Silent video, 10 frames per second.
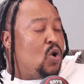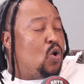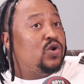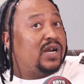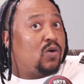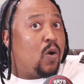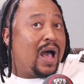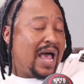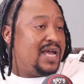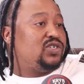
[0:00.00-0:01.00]
who
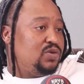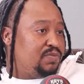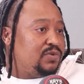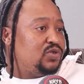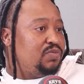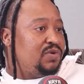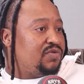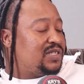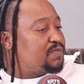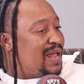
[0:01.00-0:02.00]
require to be
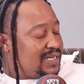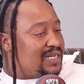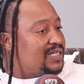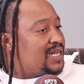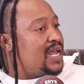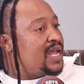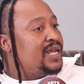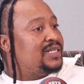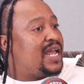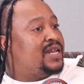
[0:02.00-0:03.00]
respected,
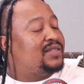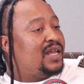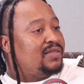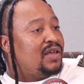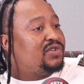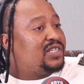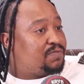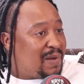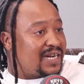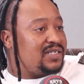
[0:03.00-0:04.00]
and the
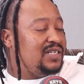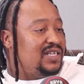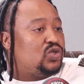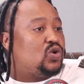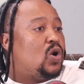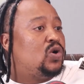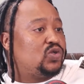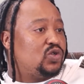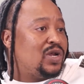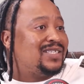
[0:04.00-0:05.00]
respect needs to
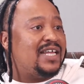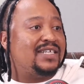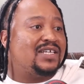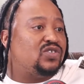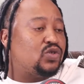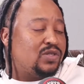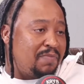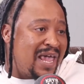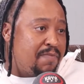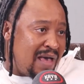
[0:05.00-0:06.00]
also translate into the
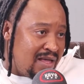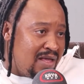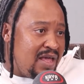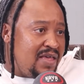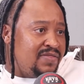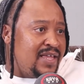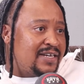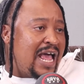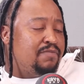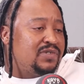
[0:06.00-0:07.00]
paper that
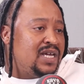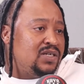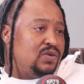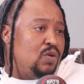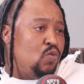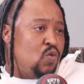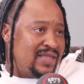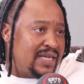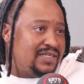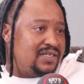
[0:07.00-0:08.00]
comes in with
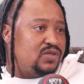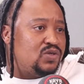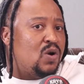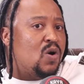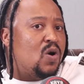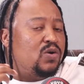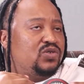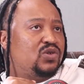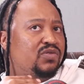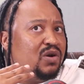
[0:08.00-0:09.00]
it. So
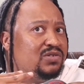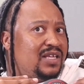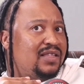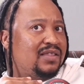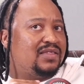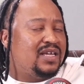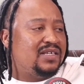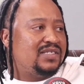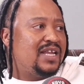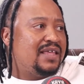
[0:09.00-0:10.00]
those are the
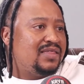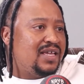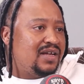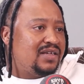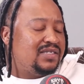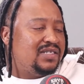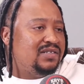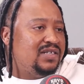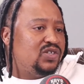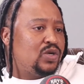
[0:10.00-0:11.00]
things that I think still
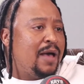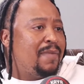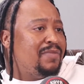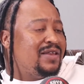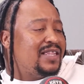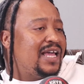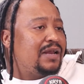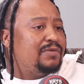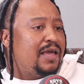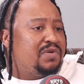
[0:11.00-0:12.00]
need to come. I mean, there
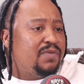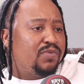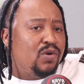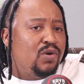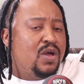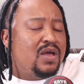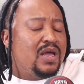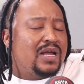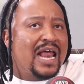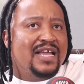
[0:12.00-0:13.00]
are
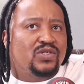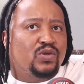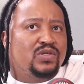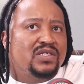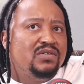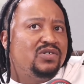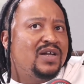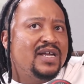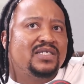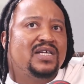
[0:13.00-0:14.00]
clients who still don't
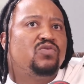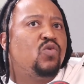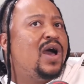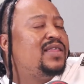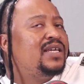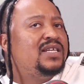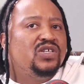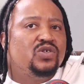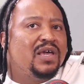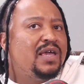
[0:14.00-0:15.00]
understand why they need
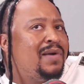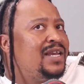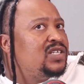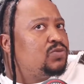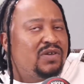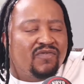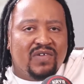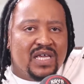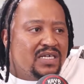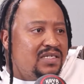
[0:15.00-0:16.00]
to pay management
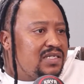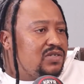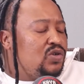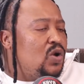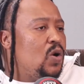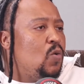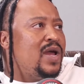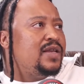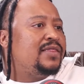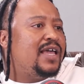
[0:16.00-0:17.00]
fees.
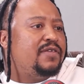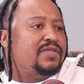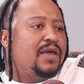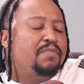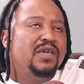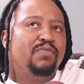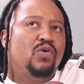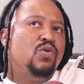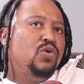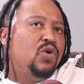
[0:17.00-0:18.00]
When they're
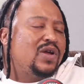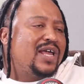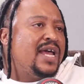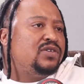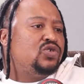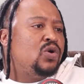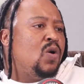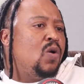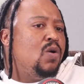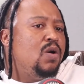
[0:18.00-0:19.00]
people who look at
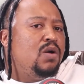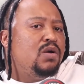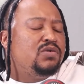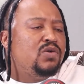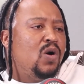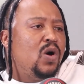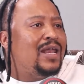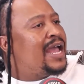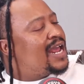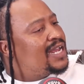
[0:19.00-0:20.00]
your
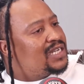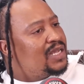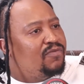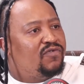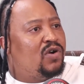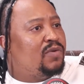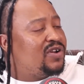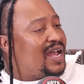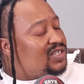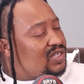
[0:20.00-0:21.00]
line item for a
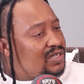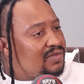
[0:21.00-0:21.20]
production